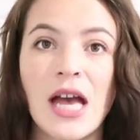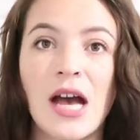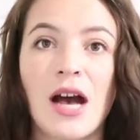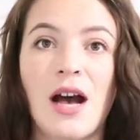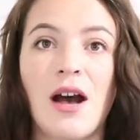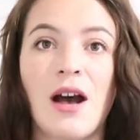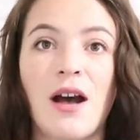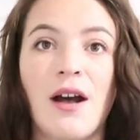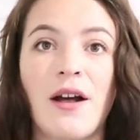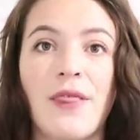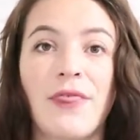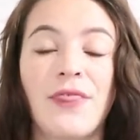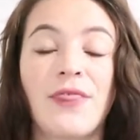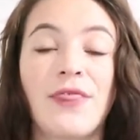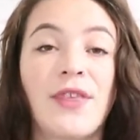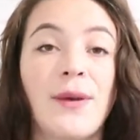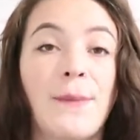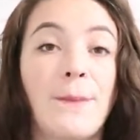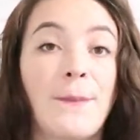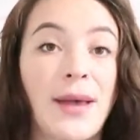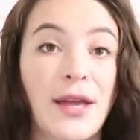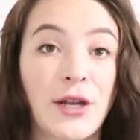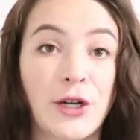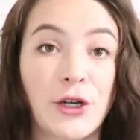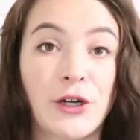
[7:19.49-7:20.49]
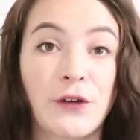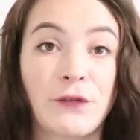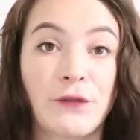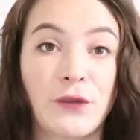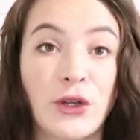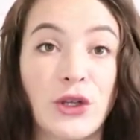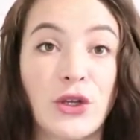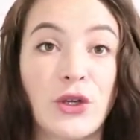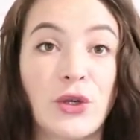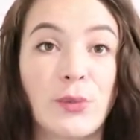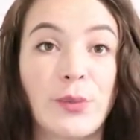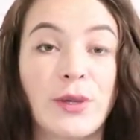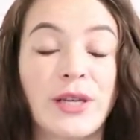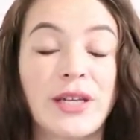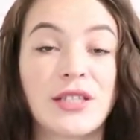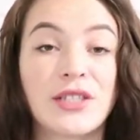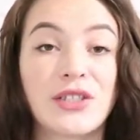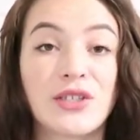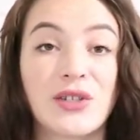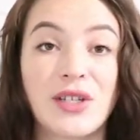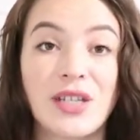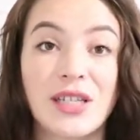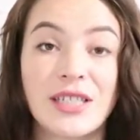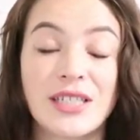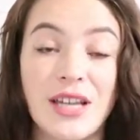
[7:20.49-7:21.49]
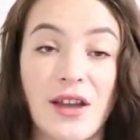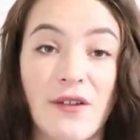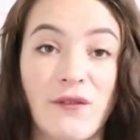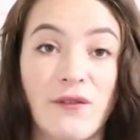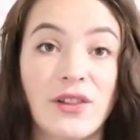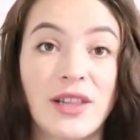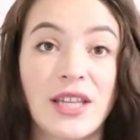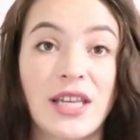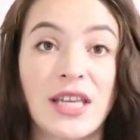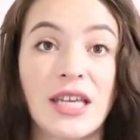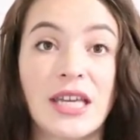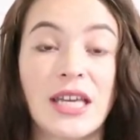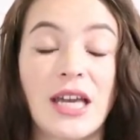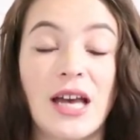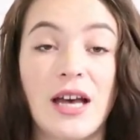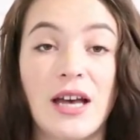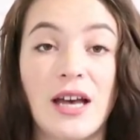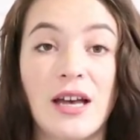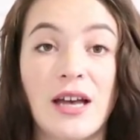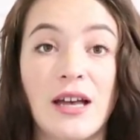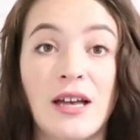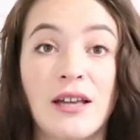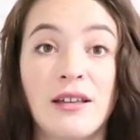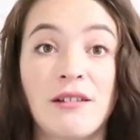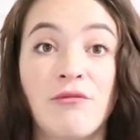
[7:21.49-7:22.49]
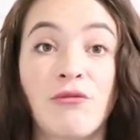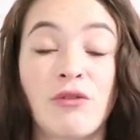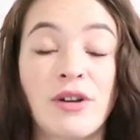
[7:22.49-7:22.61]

uh, the better for you because you could definitely uh,